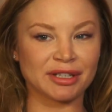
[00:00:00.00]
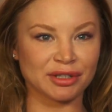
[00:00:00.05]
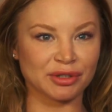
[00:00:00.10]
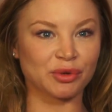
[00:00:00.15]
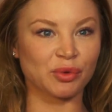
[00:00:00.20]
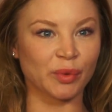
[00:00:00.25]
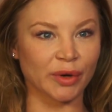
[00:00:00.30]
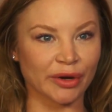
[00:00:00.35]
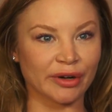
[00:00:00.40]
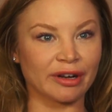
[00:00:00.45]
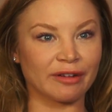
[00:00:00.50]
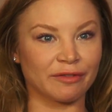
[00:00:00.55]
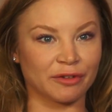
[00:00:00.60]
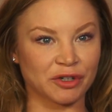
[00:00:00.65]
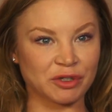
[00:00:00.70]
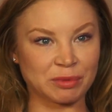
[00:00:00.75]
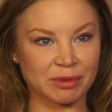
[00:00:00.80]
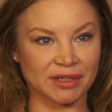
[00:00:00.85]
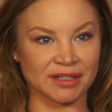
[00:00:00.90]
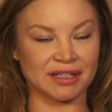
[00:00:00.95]
it's a little weird at
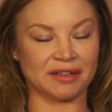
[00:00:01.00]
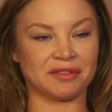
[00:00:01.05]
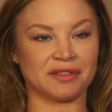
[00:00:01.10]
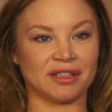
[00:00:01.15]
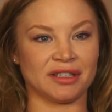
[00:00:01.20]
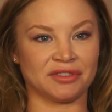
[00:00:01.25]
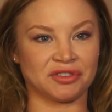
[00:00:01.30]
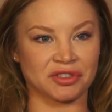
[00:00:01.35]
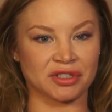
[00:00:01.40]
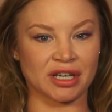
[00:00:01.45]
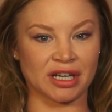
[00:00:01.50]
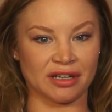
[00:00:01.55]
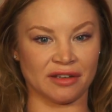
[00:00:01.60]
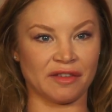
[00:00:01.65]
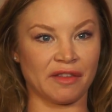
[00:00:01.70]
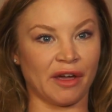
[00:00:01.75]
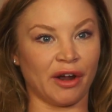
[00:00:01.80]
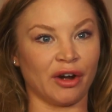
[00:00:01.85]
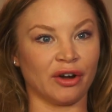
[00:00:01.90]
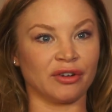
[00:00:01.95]
first because everything's just
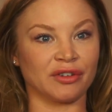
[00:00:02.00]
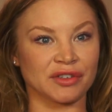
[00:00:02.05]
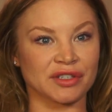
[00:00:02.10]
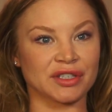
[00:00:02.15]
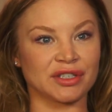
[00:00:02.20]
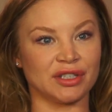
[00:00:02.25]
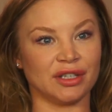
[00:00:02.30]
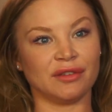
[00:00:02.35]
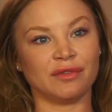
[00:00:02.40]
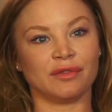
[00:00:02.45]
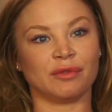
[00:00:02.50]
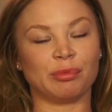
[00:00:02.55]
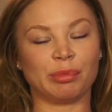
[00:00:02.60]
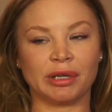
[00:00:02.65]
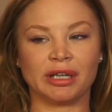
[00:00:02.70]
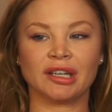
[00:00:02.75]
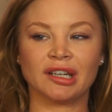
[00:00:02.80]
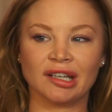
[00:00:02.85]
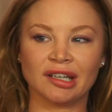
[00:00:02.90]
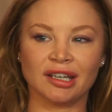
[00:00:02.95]
kind of there and stiff,
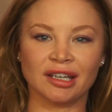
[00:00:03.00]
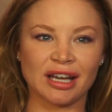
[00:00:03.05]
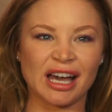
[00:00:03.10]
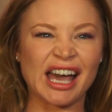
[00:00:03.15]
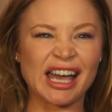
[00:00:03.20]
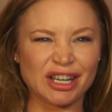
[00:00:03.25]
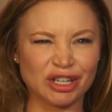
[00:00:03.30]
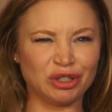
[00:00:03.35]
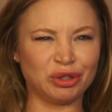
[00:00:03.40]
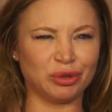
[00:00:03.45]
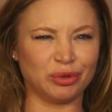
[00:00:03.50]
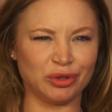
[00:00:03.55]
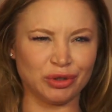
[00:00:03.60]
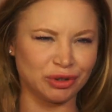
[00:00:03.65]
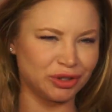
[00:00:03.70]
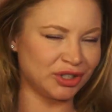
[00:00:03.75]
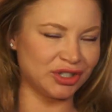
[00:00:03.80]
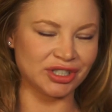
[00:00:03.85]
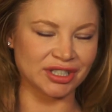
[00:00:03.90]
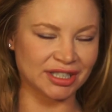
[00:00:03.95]
but I knew,
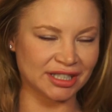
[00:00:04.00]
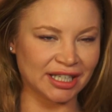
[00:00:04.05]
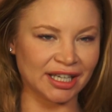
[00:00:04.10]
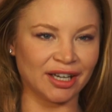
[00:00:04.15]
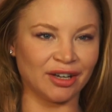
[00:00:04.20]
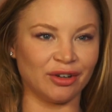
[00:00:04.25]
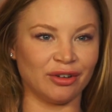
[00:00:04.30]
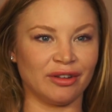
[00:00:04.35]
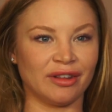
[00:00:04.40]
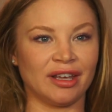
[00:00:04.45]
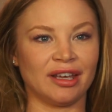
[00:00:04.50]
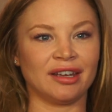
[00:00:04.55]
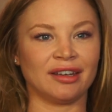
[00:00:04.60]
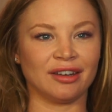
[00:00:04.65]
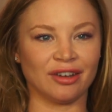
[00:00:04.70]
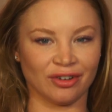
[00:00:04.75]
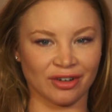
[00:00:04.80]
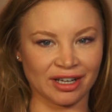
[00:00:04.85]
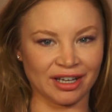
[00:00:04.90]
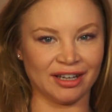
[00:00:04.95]
you could just tell
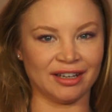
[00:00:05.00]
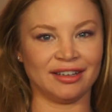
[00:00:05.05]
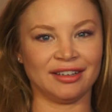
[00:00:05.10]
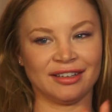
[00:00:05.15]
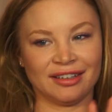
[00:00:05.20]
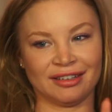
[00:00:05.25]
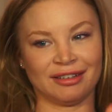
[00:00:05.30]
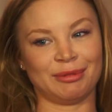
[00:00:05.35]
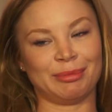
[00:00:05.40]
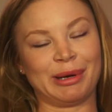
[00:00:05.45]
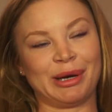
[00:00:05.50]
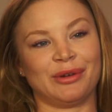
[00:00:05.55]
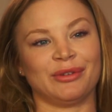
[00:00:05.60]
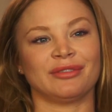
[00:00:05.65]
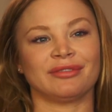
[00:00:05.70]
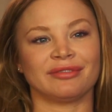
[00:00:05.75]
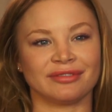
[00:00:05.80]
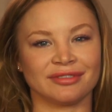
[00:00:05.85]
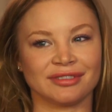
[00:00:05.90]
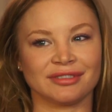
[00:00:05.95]
that, okay, in
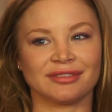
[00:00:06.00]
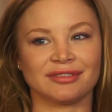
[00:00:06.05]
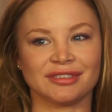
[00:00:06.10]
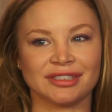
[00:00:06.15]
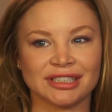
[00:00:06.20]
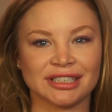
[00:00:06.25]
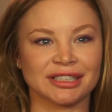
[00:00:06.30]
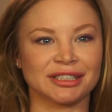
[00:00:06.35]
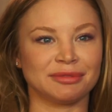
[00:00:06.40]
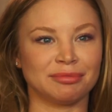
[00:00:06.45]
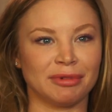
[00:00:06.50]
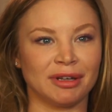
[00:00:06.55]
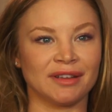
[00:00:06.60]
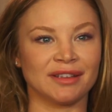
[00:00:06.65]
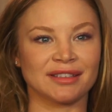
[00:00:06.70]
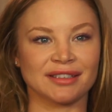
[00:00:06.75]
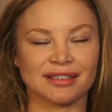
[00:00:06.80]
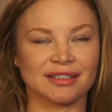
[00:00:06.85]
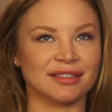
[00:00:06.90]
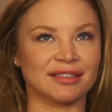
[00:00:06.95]
about 6
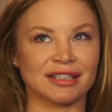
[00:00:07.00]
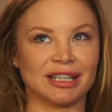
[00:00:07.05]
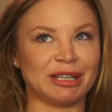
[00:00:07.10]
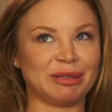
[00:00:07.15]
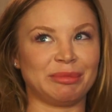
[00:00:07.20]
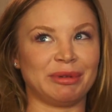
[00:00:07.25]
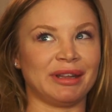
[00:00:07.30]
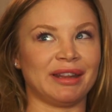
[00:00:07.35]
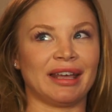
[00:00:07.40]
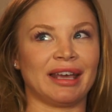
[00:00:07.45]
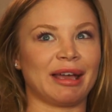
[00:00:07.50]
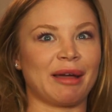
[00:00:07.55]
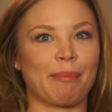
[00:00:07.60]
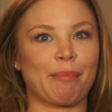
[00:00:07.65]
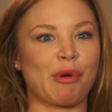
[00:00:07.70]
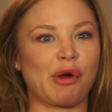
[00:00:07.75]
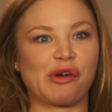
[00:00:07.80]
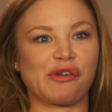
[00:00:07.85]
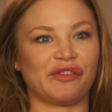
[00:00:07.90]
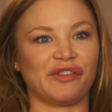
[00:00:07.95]
months, this is gonna be like
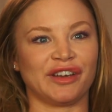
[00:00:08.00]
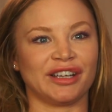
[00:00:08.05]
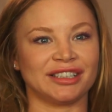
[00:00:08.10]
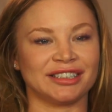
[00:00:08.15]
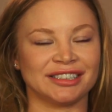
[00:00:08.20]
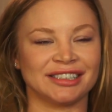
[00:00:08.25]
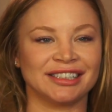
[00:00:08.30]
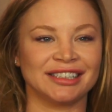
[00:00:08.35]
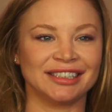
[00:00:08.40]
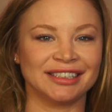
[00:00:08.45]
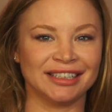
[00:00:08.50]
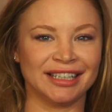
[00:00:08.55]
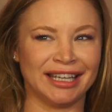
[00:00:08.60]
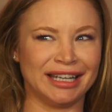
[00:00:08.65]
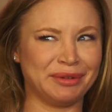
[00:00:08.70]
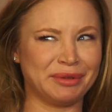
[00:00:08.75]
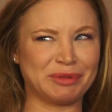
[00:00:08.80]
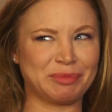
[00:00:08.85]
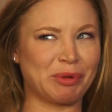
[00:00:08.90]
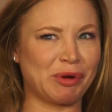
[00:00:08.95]
perfect.
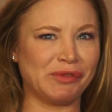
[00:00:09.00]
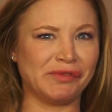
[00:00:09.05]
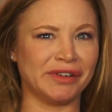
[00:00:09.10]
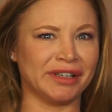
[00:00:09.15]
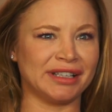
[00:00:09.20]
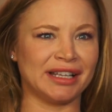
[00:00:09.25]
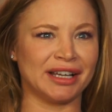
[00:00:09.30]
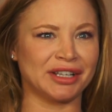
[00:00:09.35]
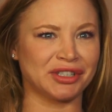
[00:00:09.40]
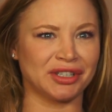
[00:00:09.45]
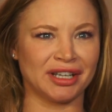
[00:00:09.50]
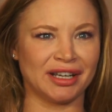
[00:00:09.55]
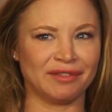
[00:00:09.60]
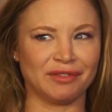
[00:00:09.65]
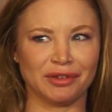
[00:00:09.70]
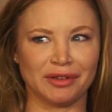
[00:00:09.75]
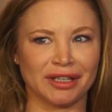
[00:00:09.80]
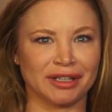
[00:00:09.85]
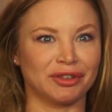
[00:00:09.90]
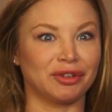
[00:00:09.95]
And it was perfect actually
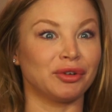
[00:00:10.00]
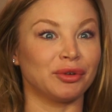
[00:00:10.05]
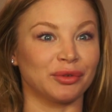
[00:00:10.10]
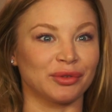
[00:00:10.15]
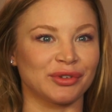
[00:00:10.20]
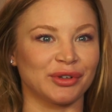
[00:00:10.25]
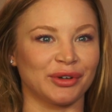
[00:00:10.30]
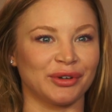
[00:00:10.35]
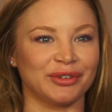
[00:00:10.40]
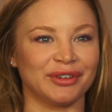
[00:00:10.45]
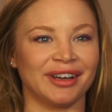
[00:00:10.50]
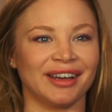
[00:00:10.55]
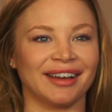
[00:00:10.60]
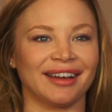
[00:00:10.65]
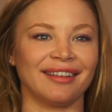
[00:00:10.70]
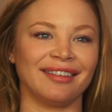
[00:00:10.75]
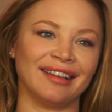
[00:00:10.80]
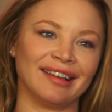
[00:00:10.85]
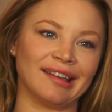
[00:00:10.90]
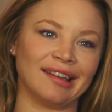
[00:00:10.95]
after like two, so I
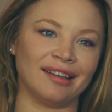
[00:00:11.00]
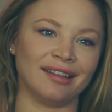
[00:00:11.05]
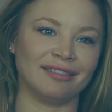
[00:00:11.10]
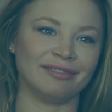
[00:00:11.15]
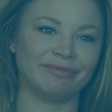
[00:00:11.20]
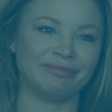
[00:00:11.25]
got lucky.